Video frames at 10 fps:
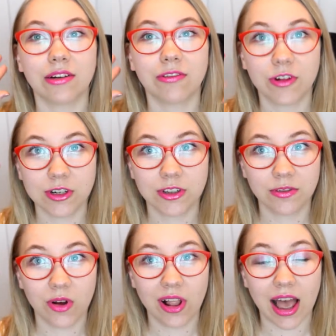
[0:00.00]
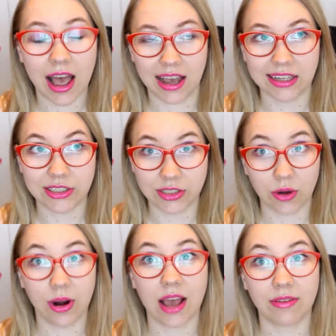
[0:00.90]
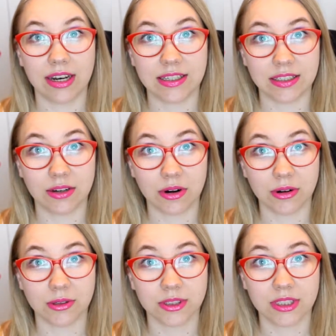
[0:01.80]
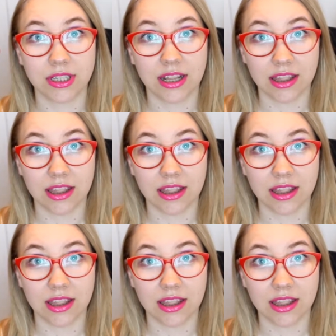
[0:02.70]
First of all, I don't have any zeros